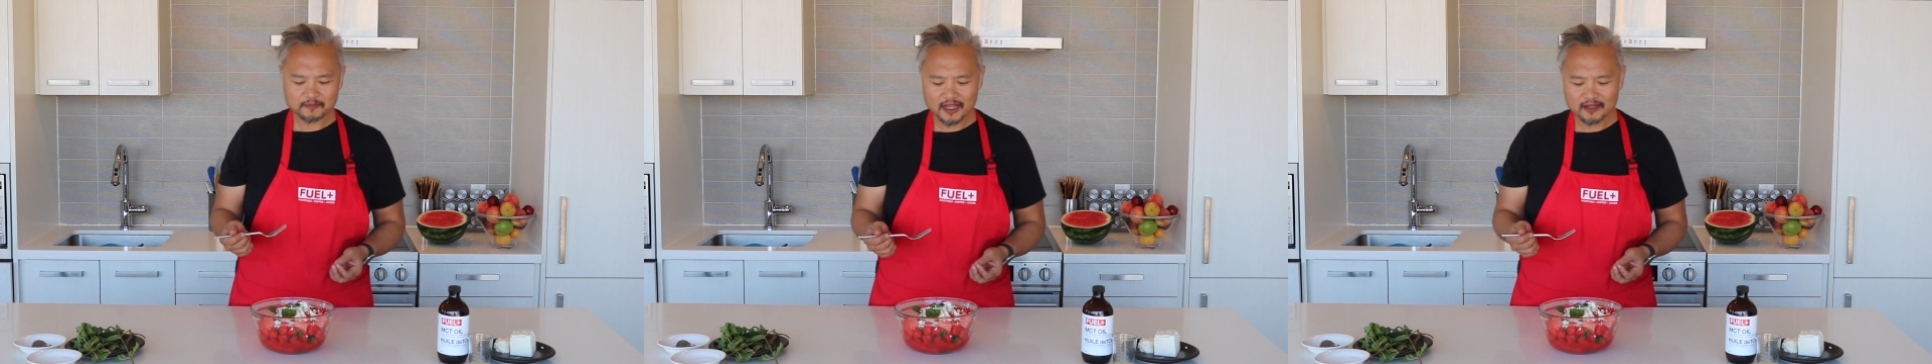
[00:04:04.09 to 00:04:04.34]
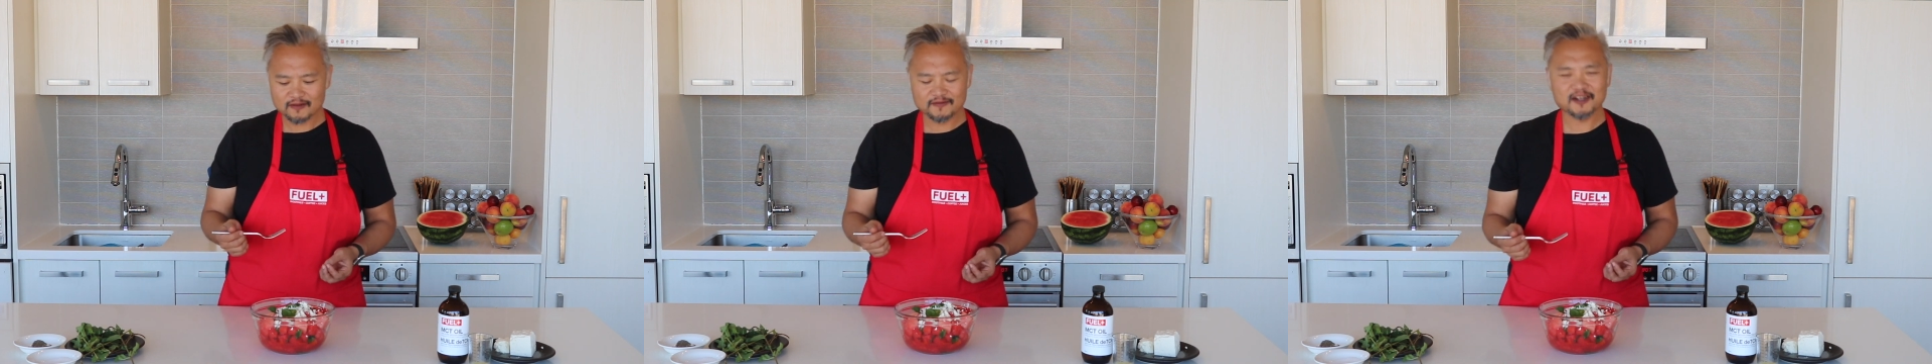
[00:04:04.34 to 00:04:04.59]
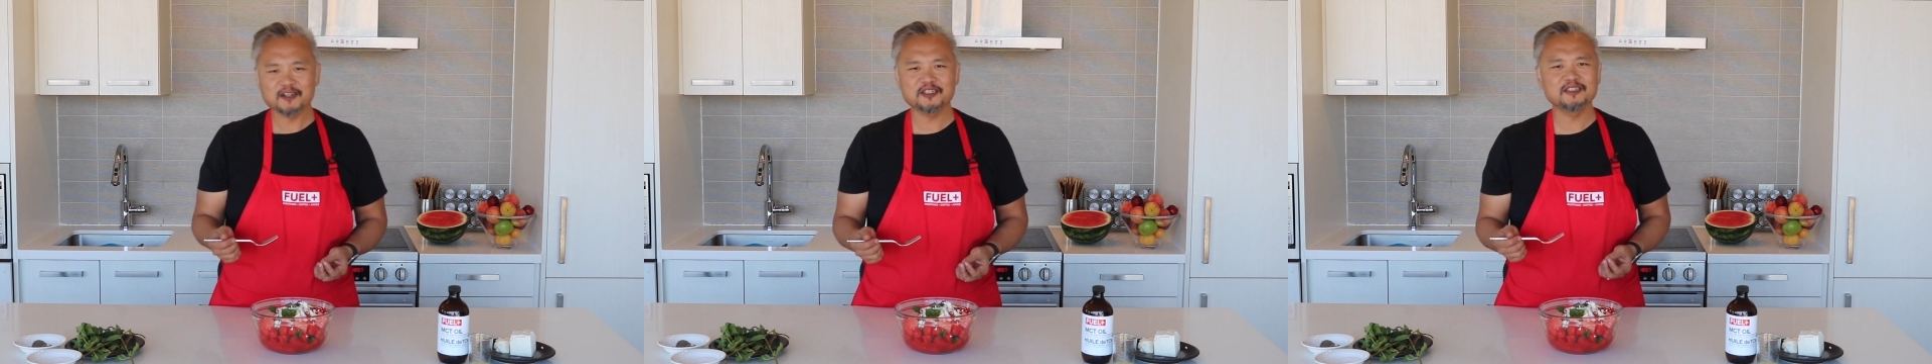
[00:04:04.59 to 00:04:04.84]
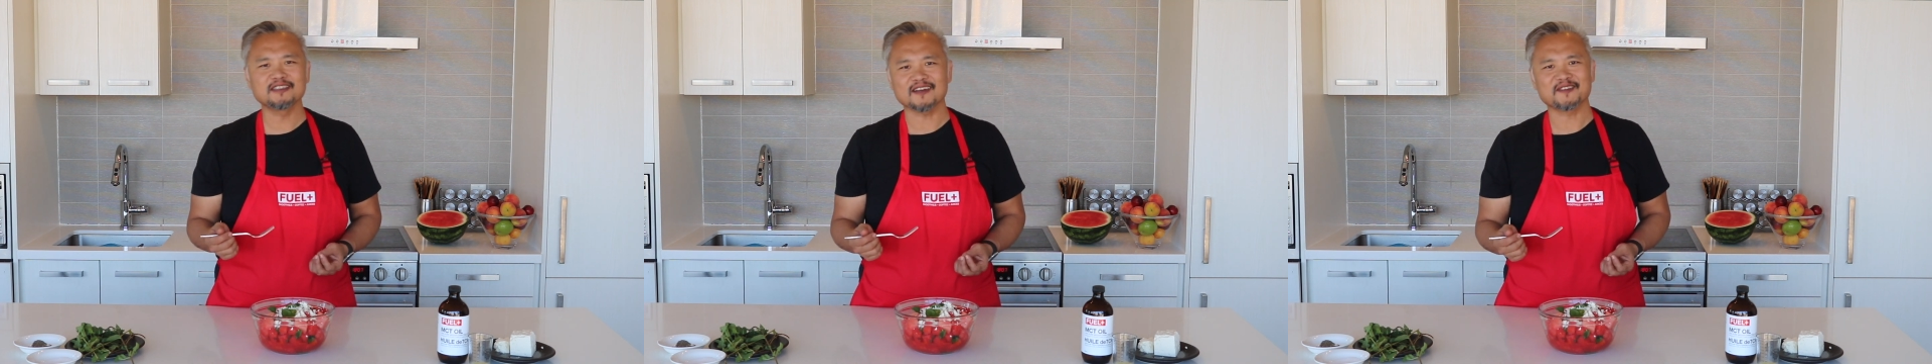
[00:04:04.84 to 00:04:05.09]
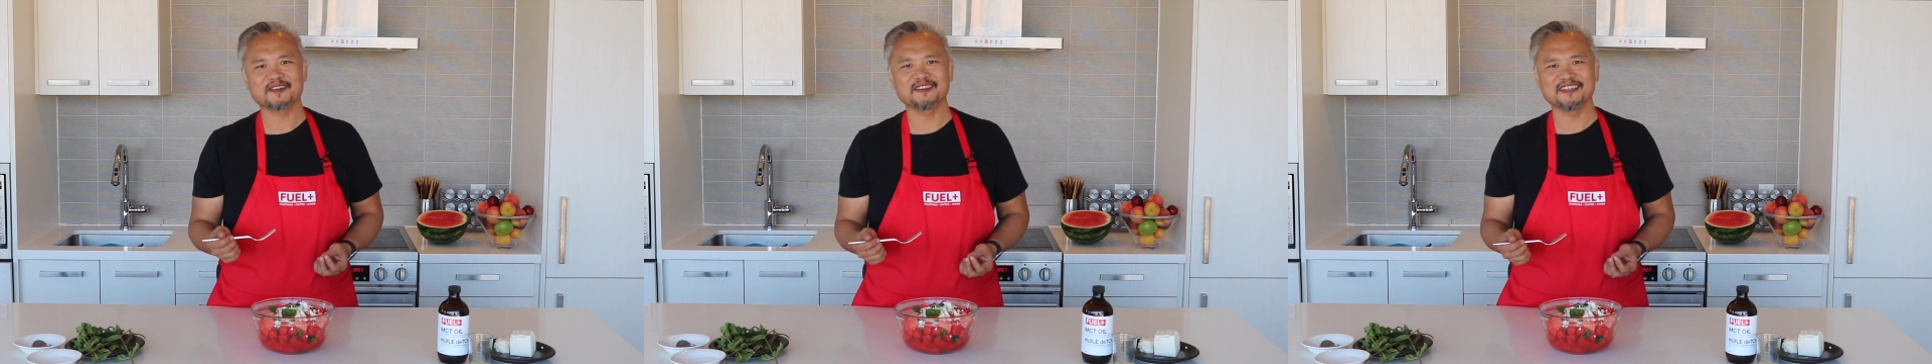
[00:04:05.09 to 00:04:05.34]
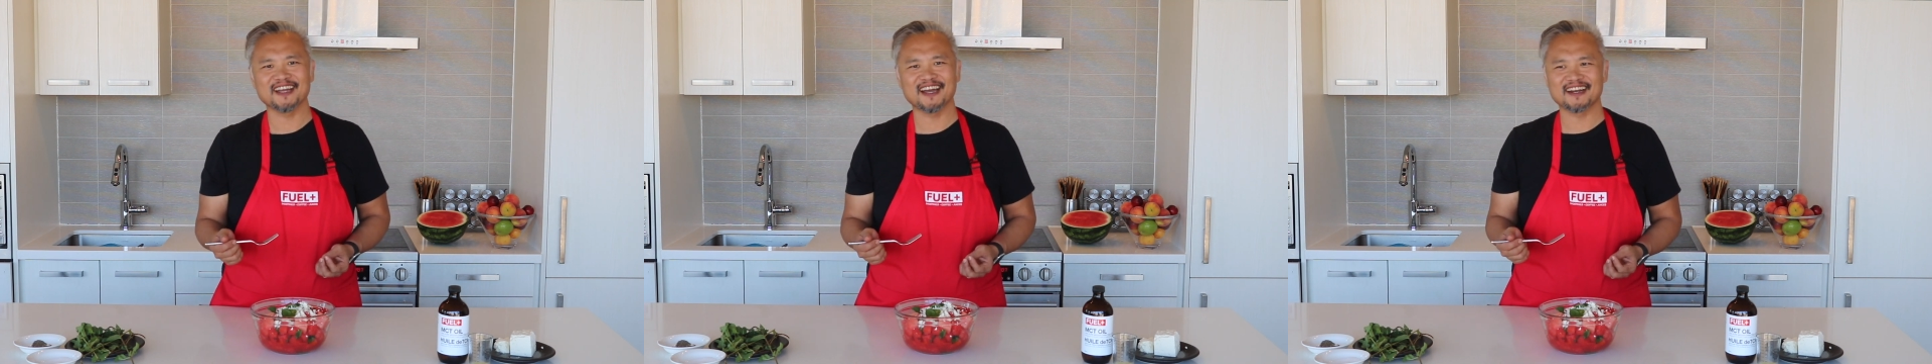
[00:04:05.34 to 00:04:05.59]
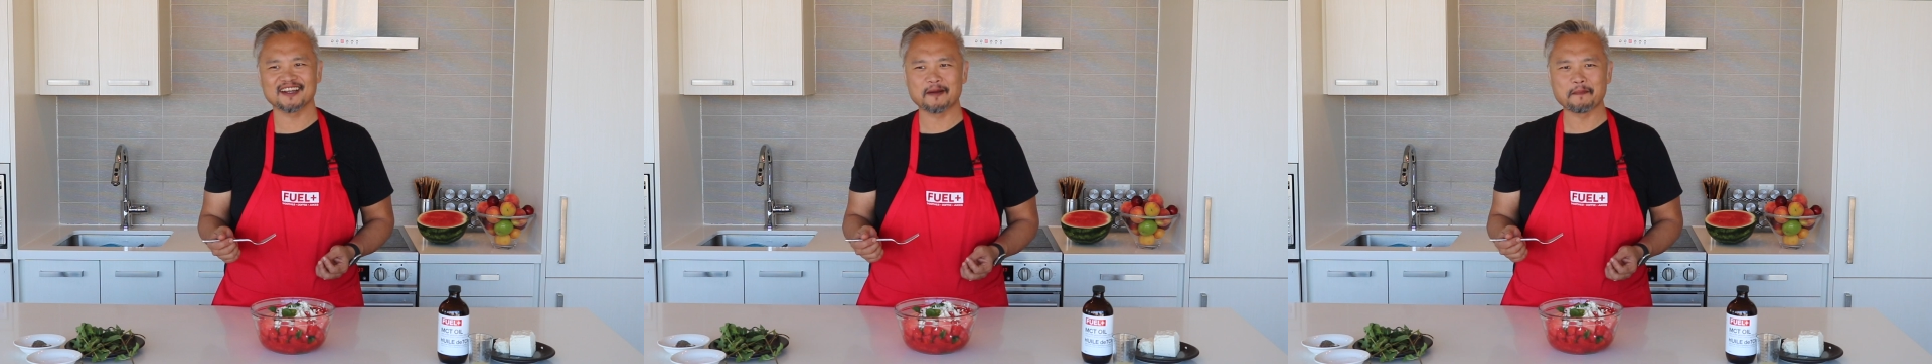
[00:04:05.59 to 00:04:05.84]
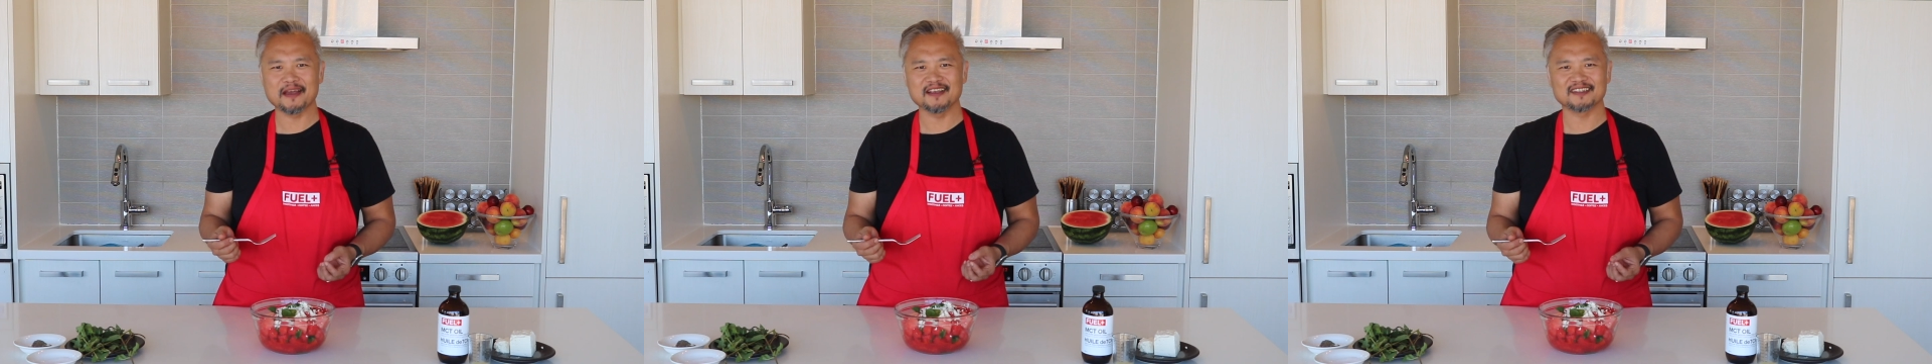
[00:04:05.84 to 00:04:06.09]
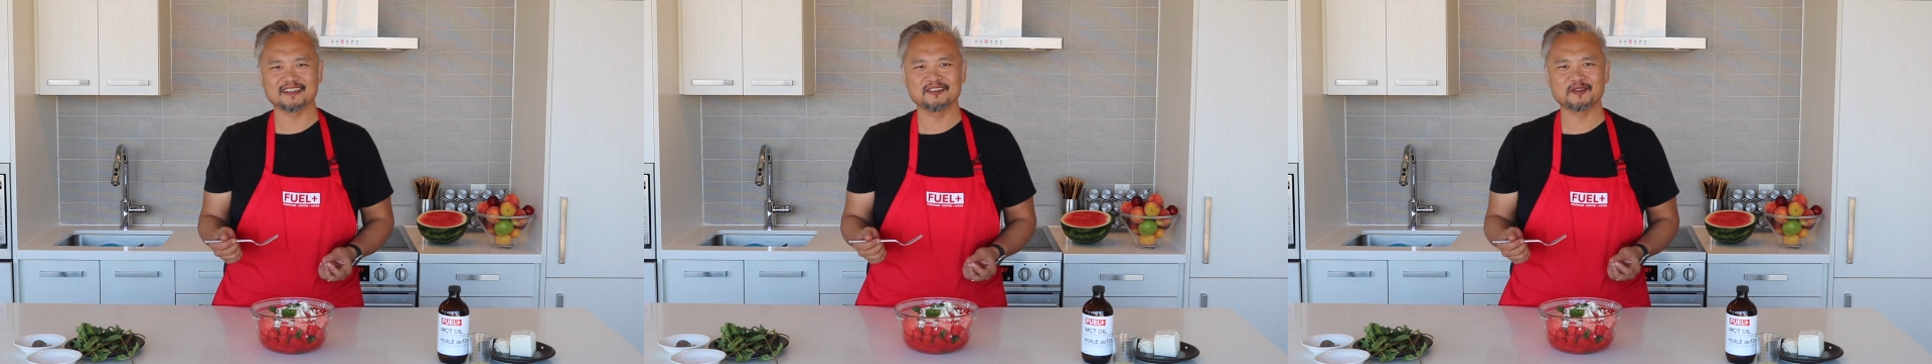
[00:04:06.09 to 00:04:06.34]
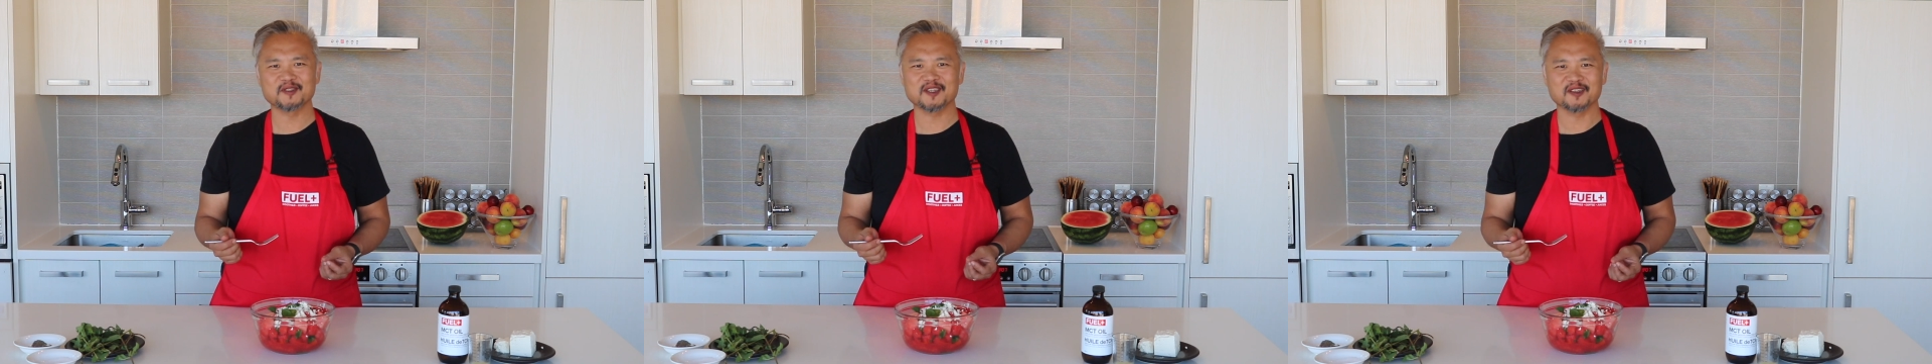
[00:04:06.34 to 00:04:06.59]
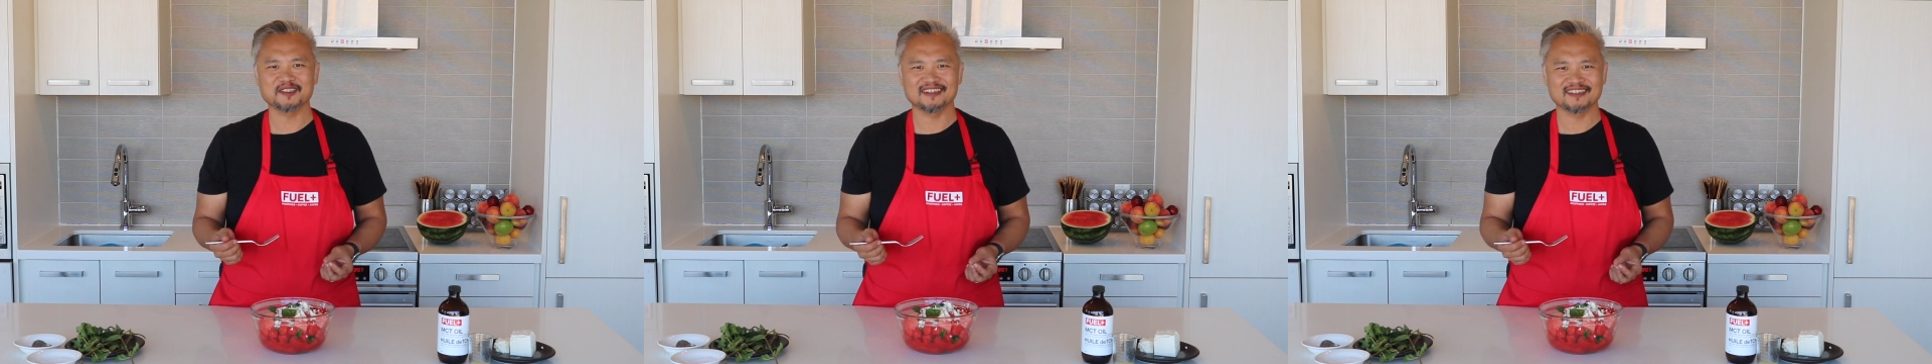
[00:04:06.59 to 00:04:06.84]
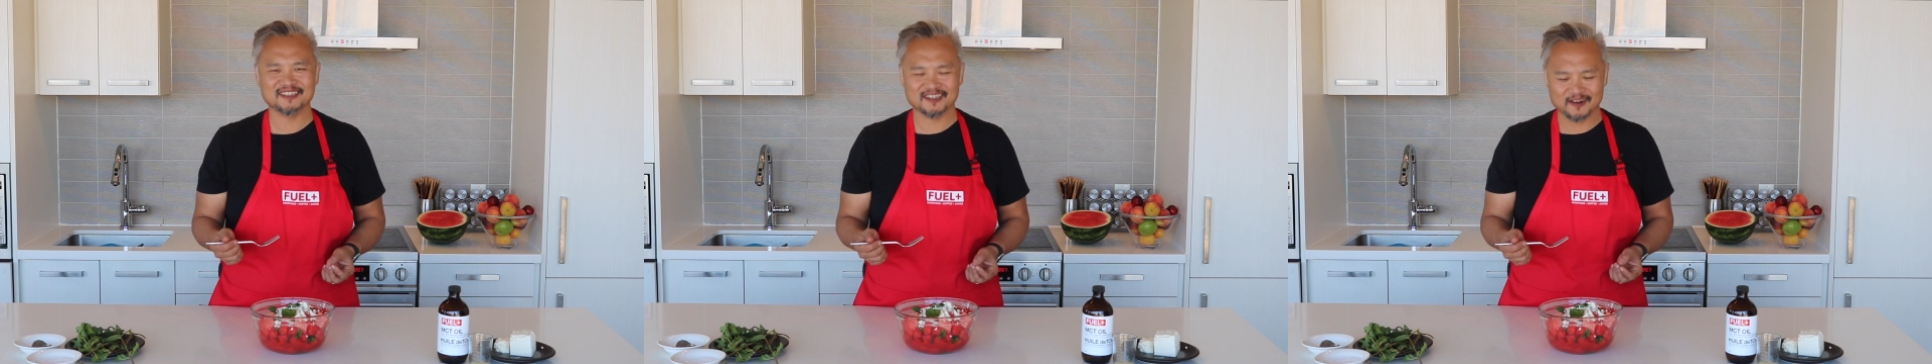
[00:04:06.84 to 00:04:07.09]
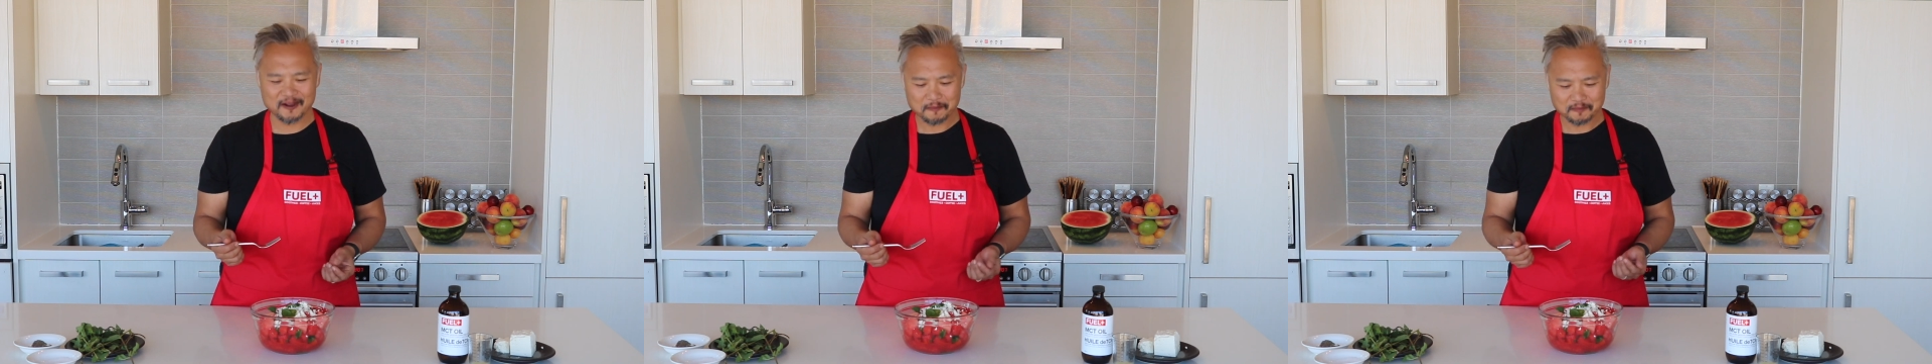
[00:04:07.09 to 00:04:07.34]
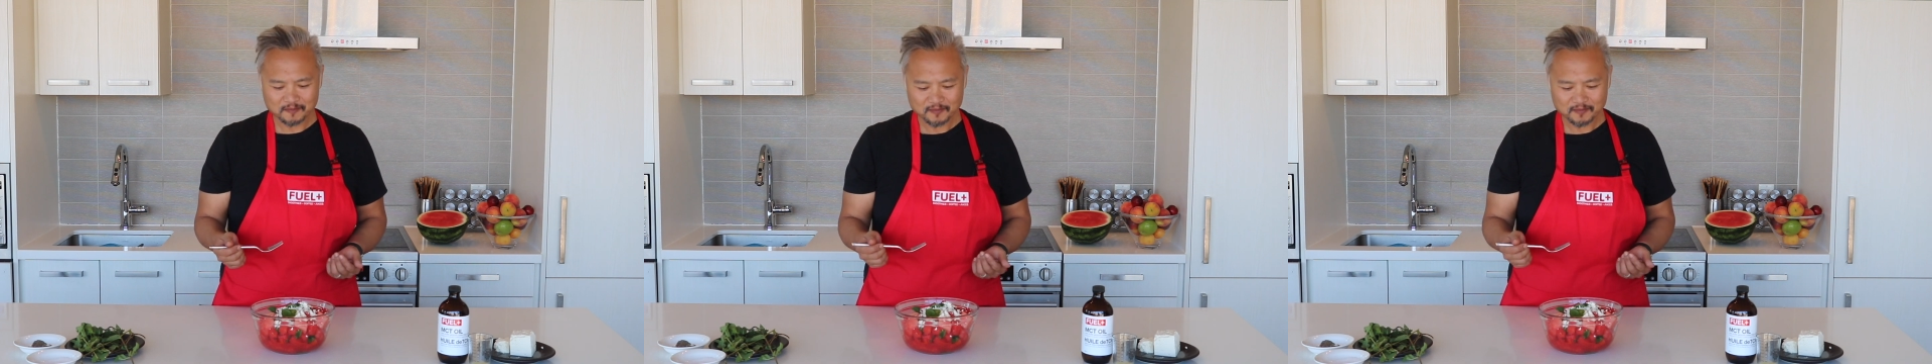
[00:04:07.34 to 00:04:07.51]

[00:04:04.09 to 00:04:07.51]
and the feta cheese definitely add an amazing little saltiness to it.